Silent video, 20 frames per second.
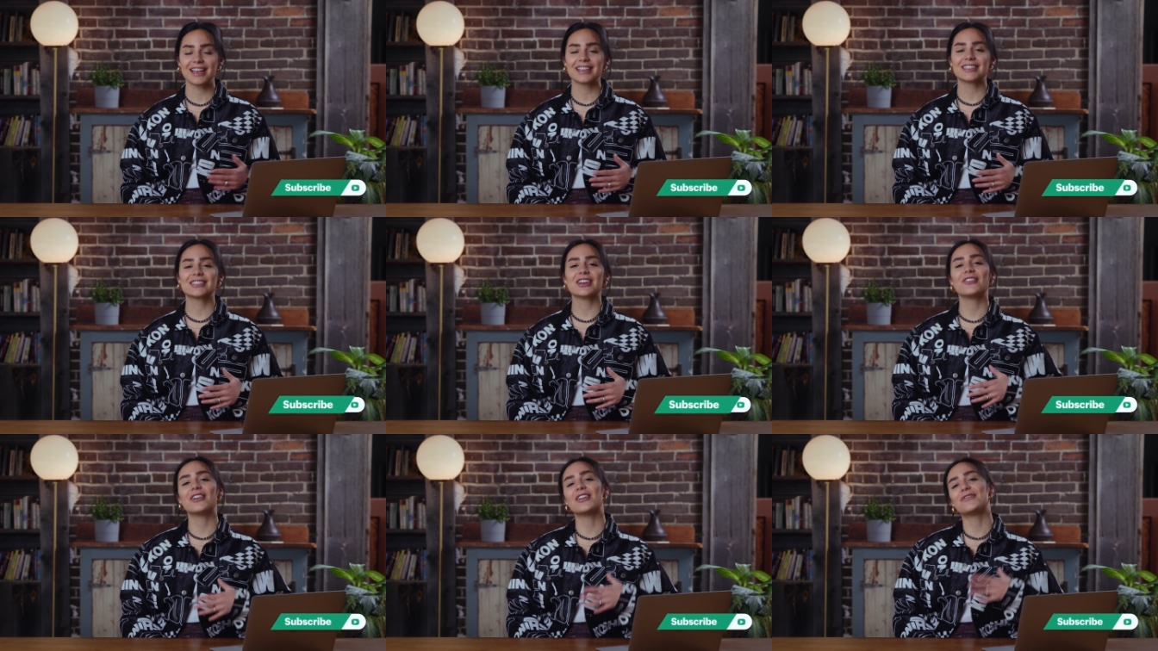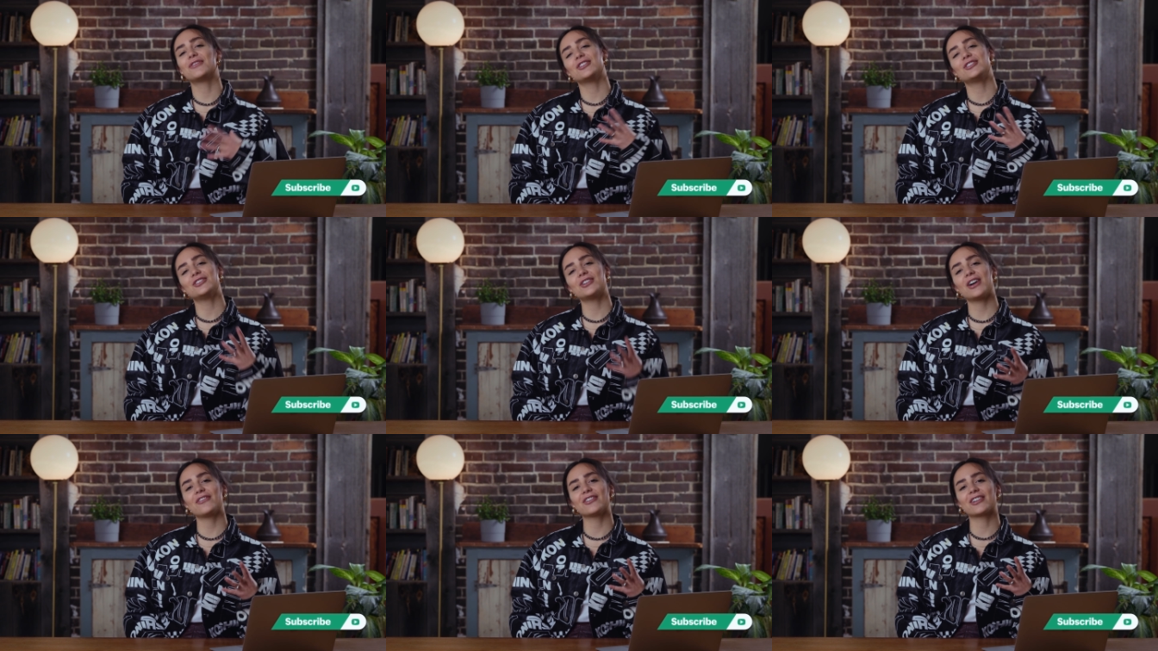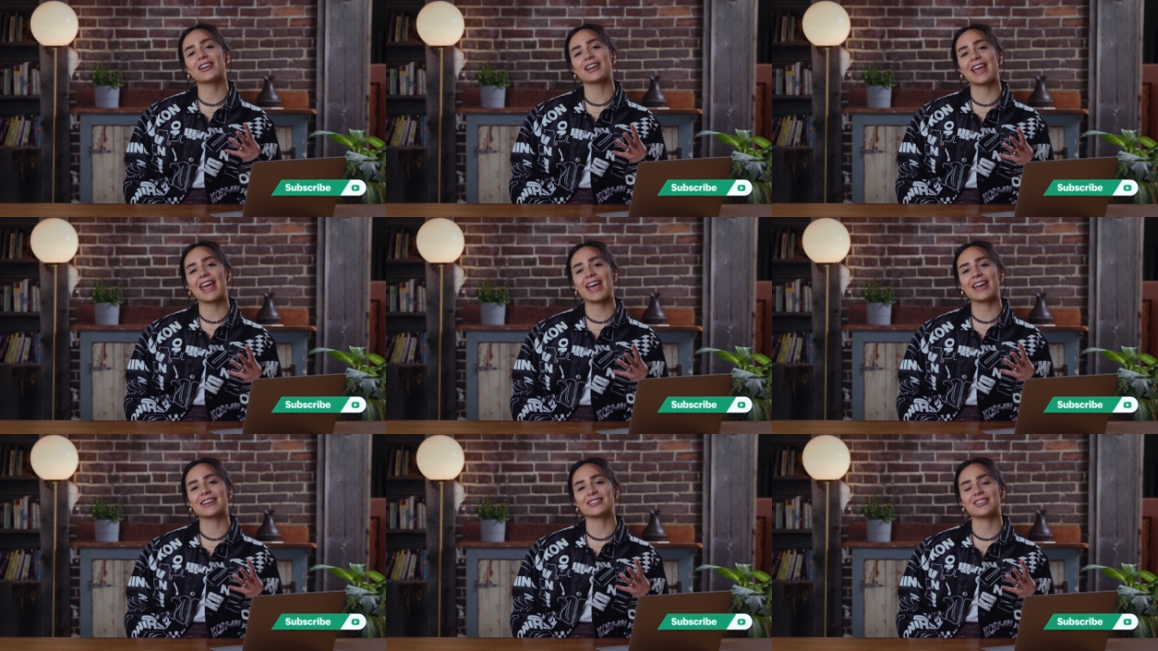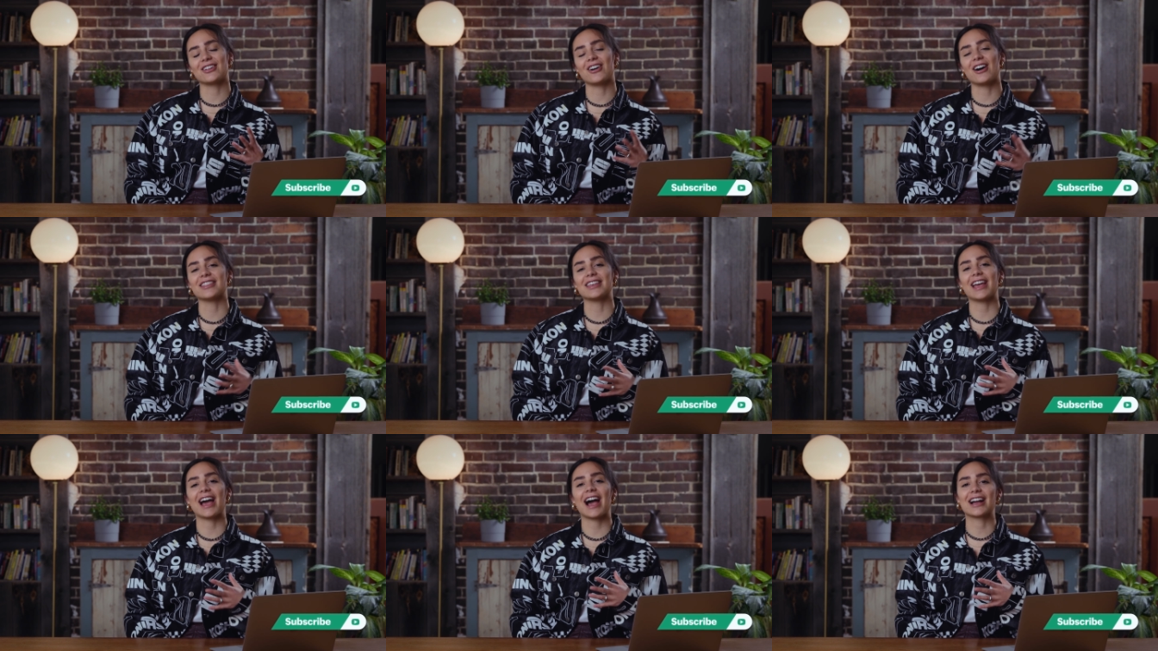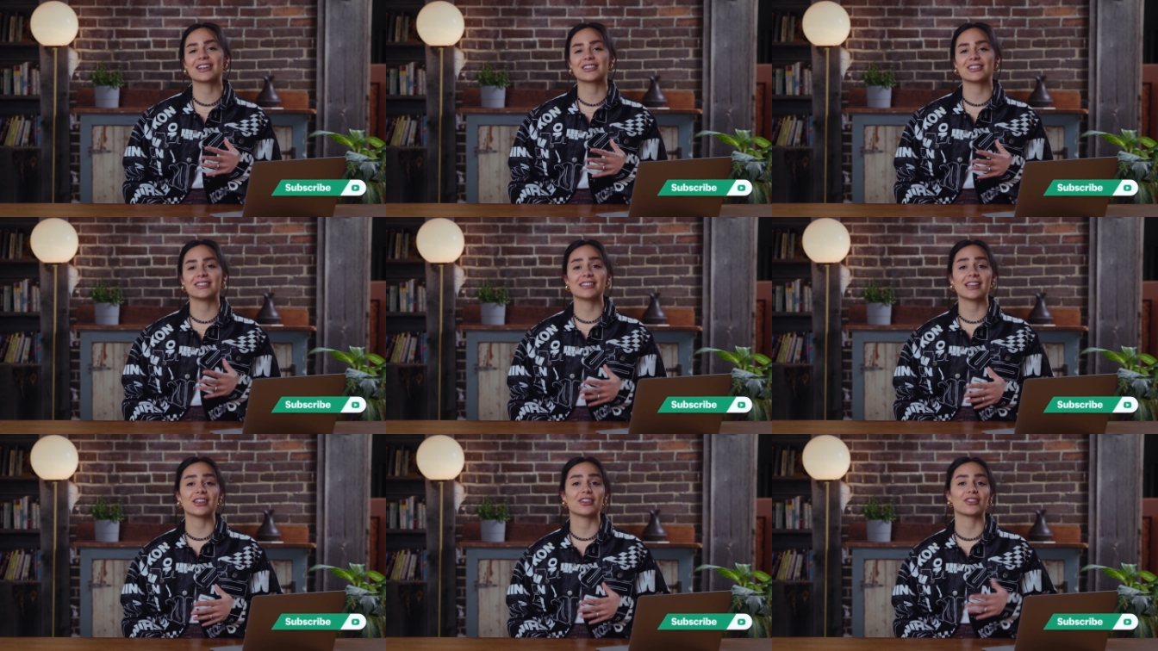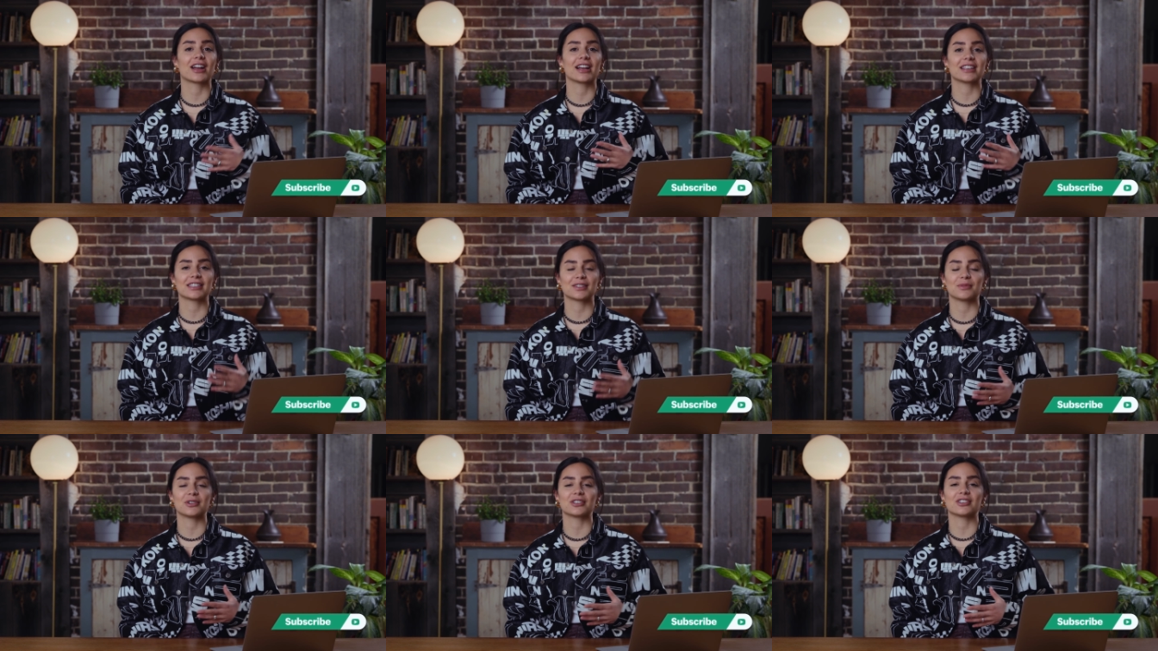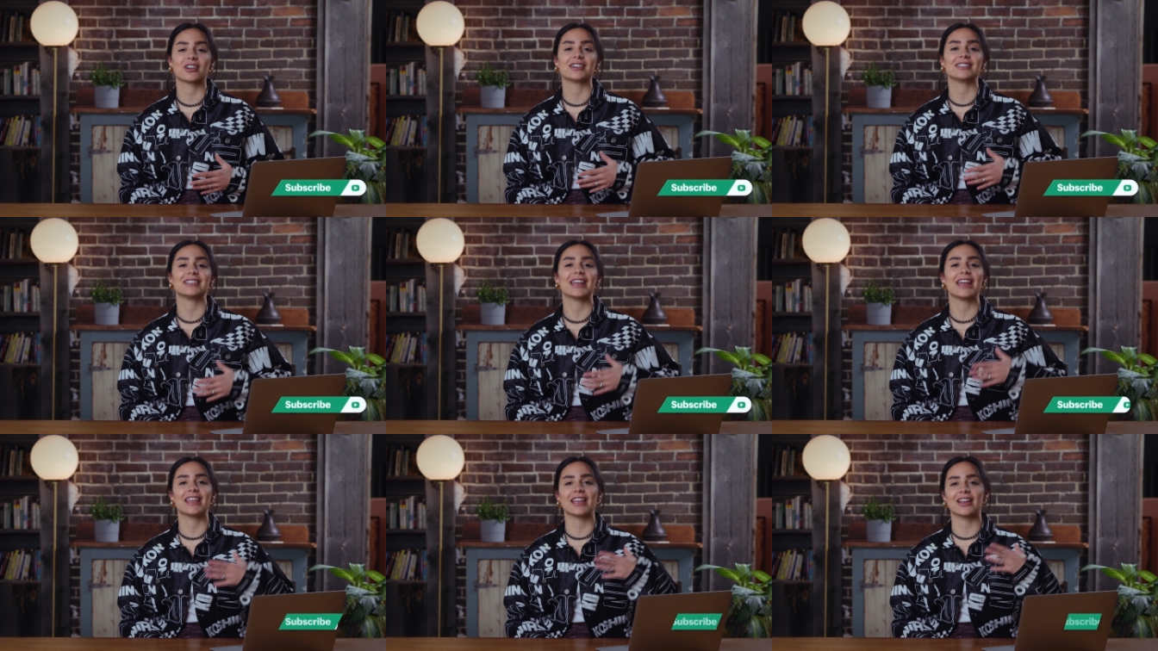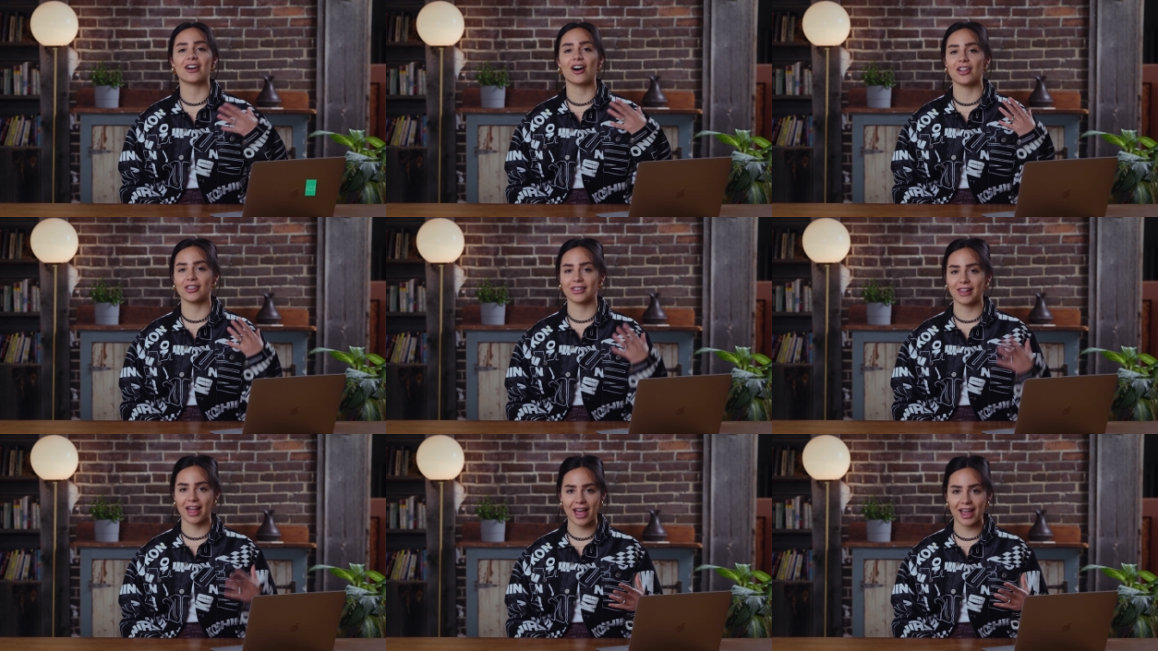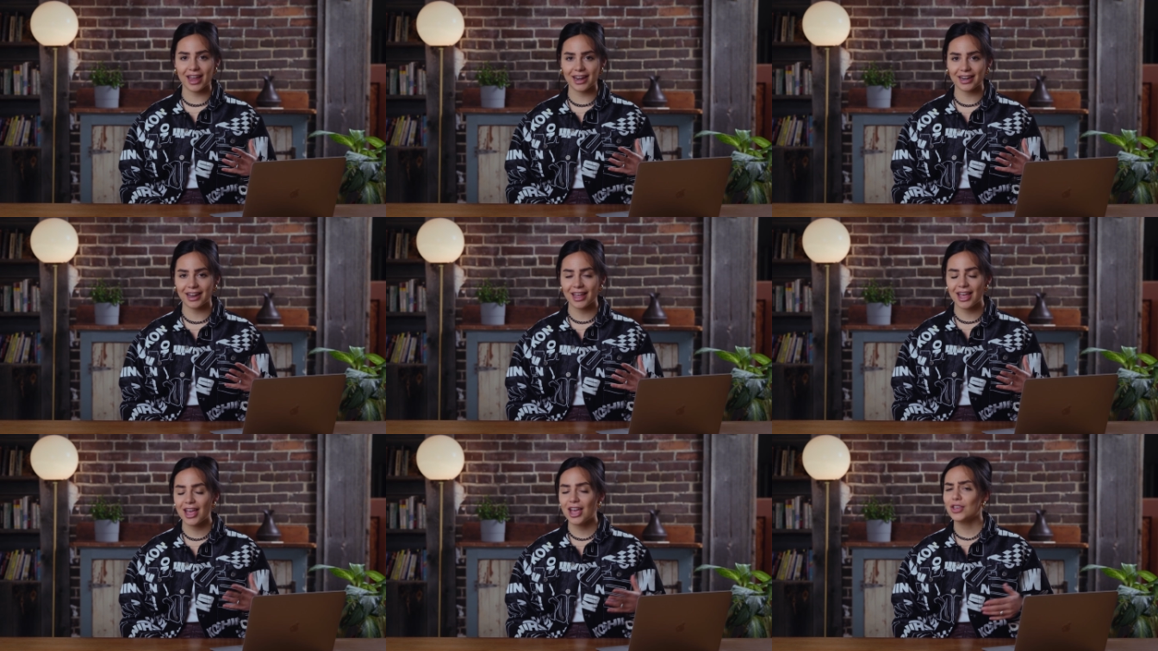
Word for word: So if you do have a good handle on the actions that your customers are taking online,